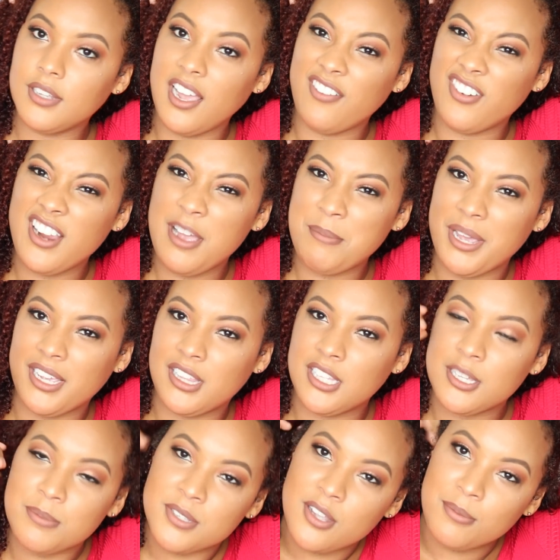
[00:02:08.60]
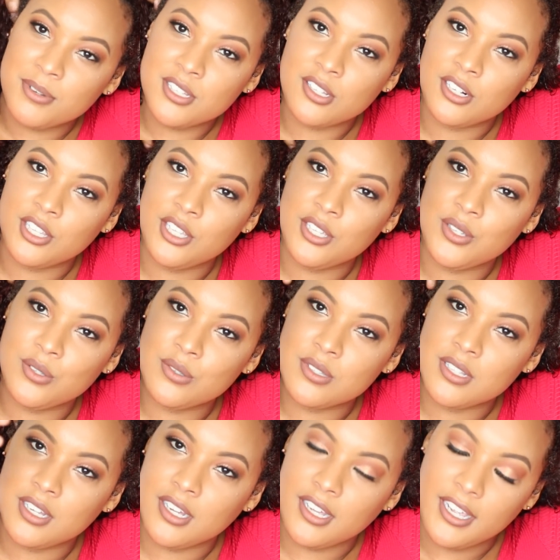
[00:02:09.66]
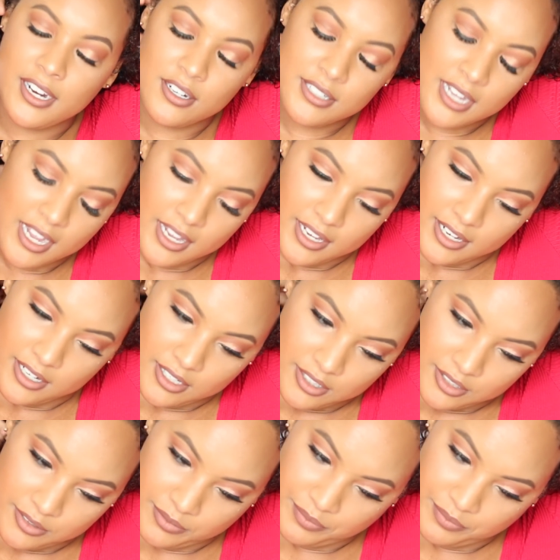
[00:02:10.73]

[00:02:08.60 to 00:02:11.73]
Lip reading: I forgot my clip, so I'm just gonna use a hair tie here.